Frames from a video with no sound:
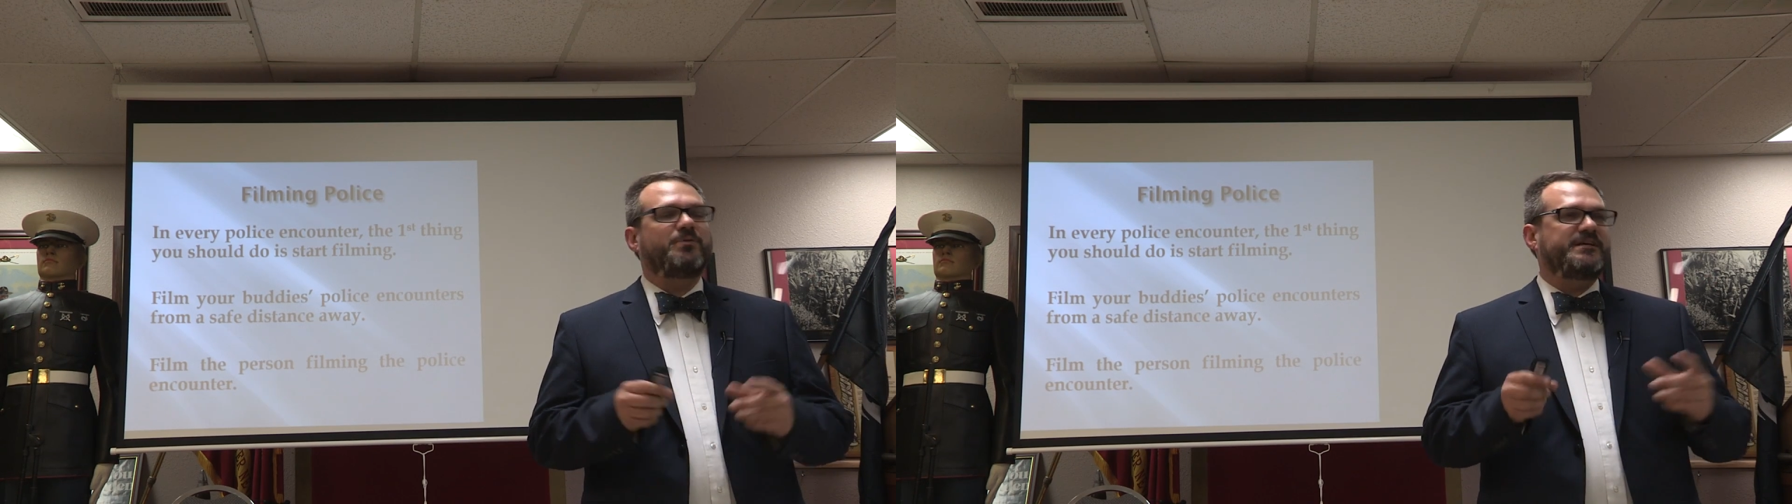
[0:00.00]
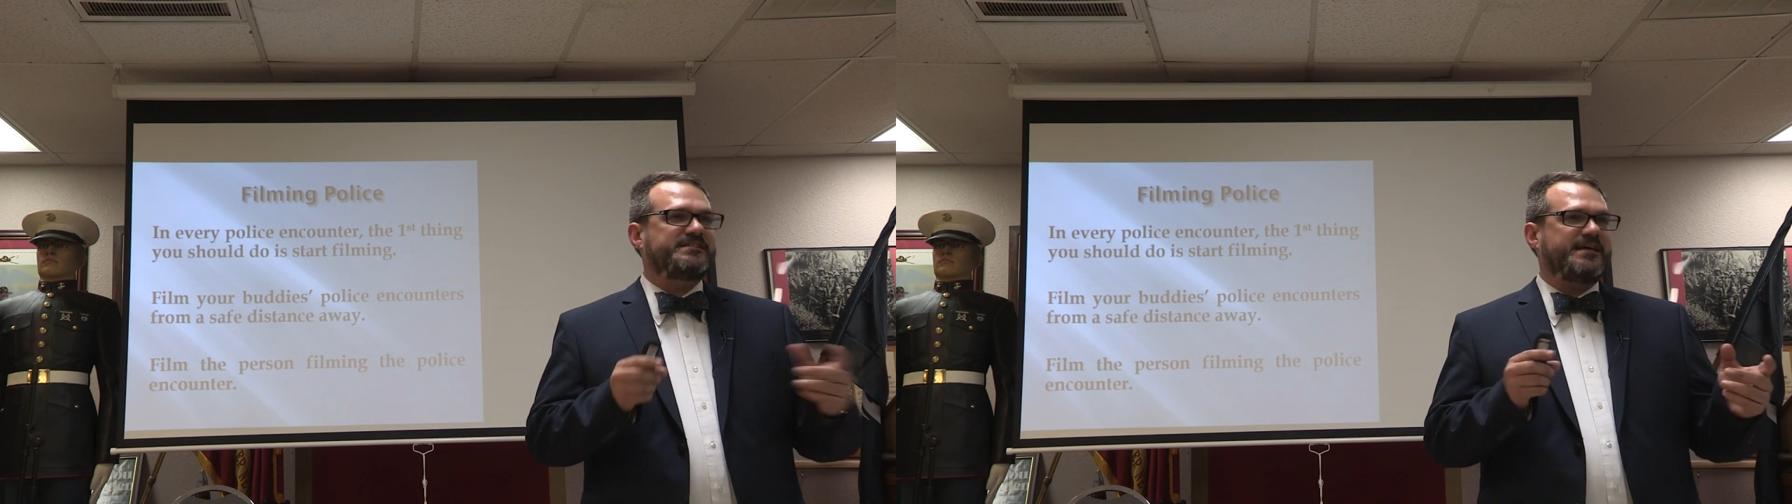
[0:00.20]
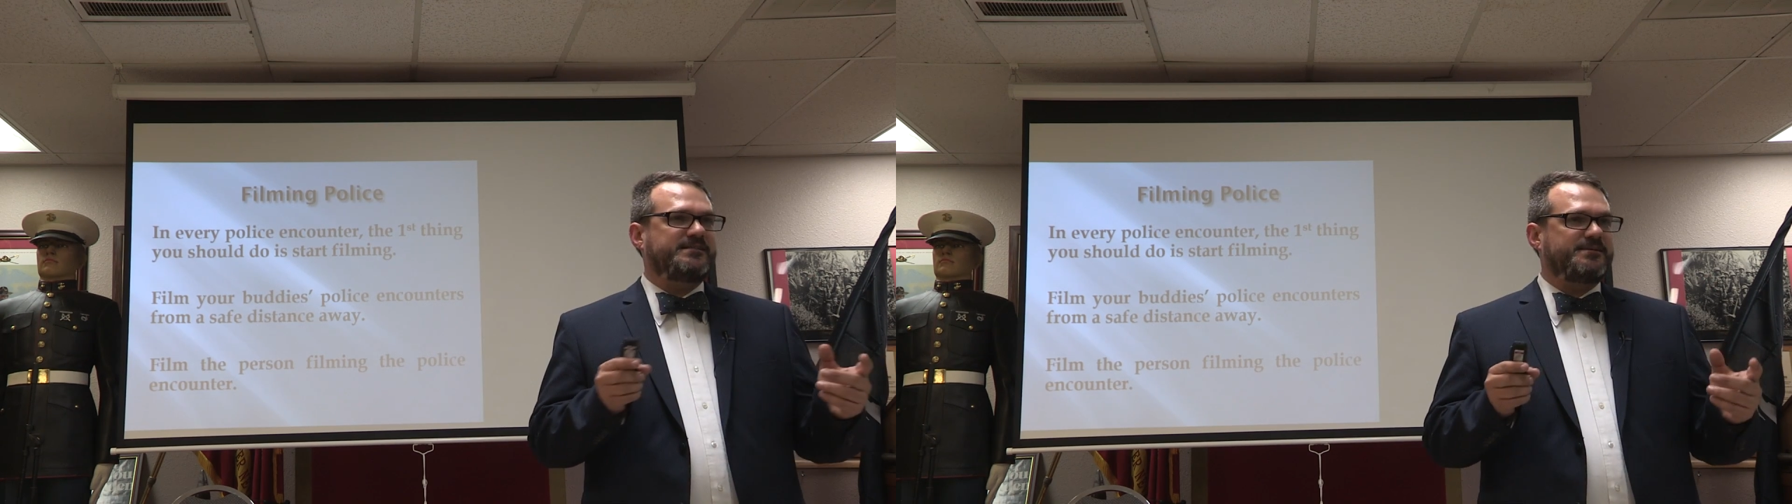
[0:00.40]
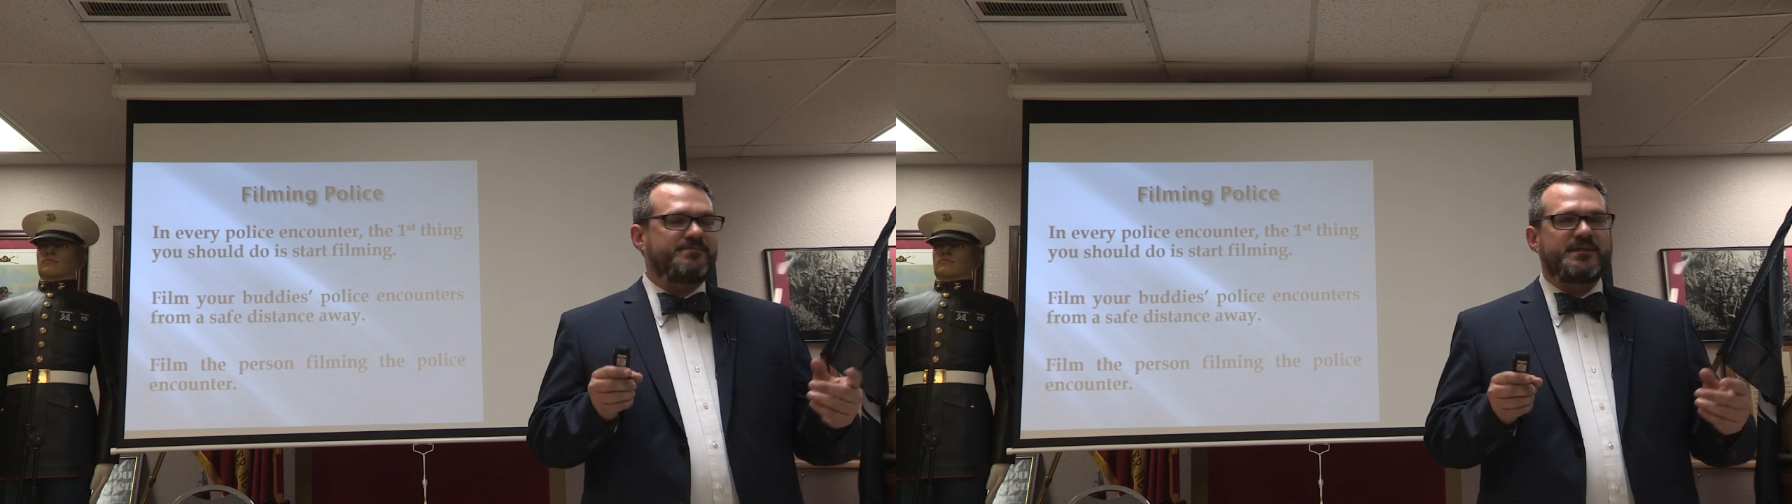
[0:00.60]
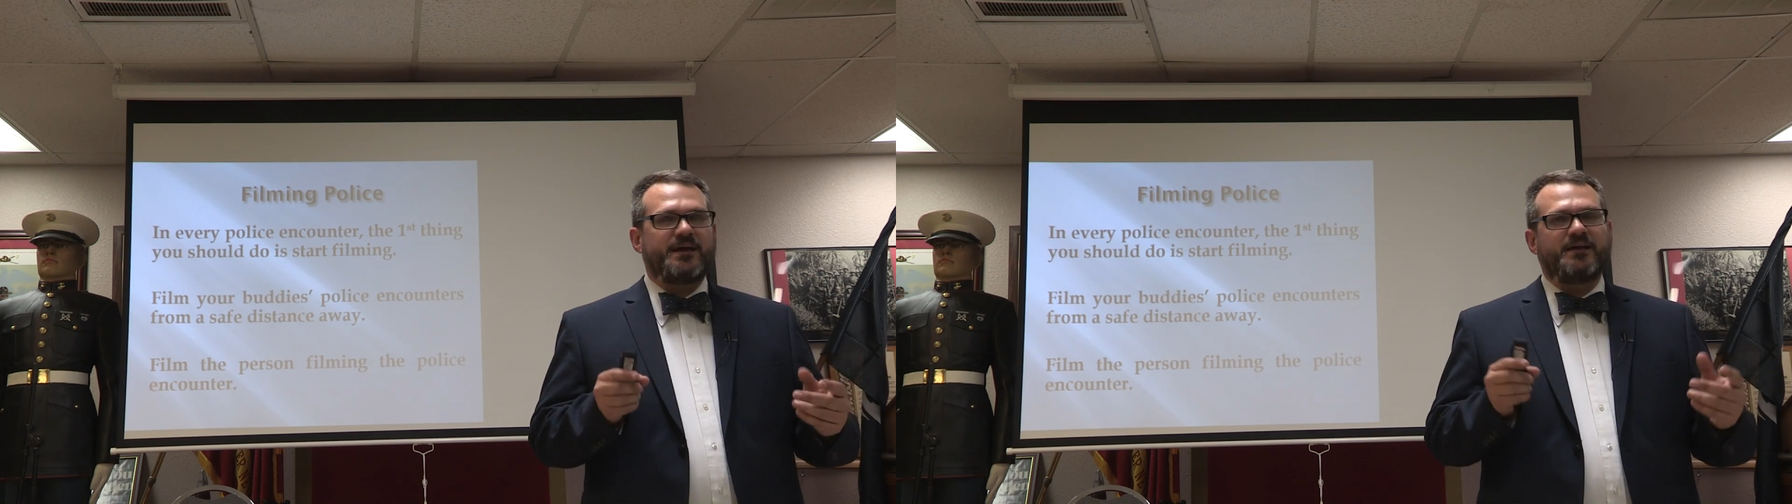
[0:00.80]
police said some
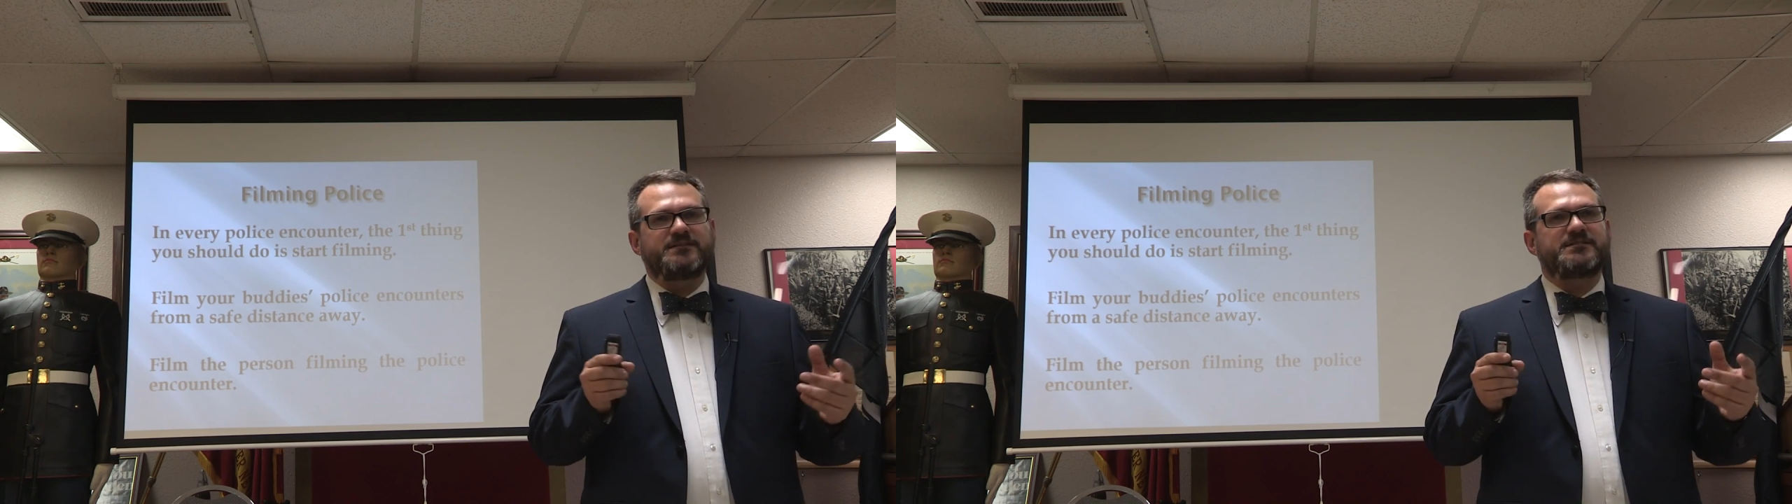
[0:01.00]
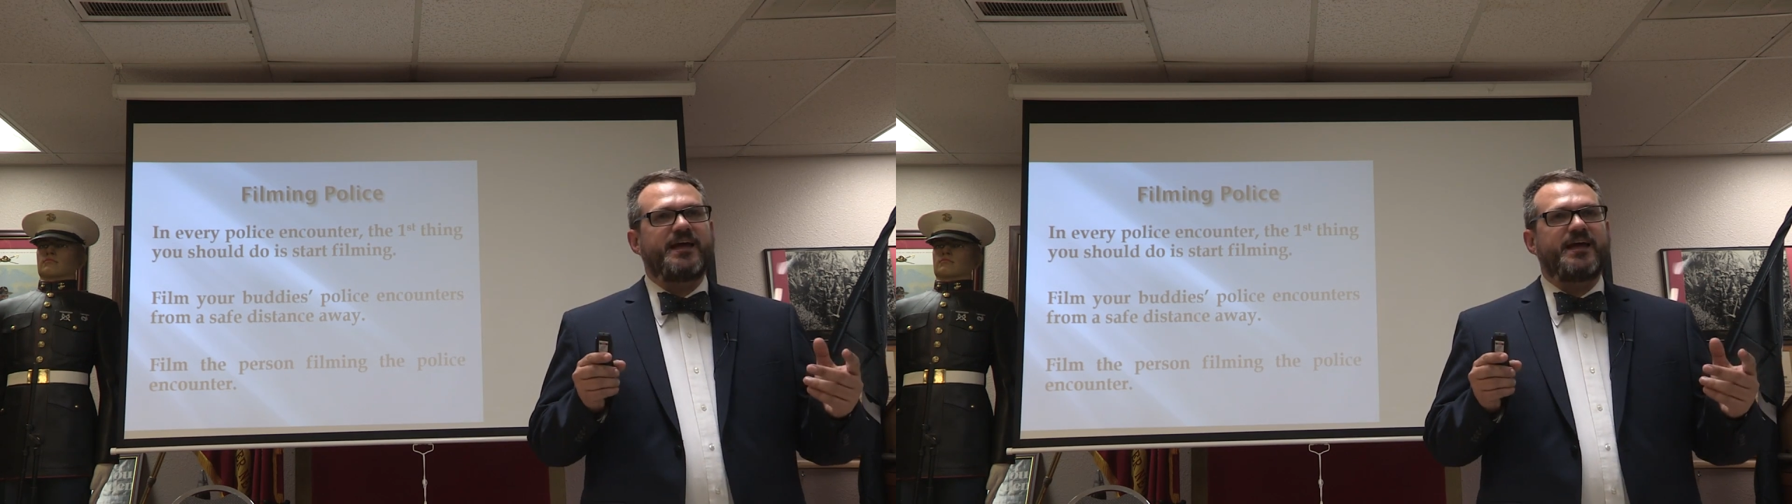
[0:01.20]
things,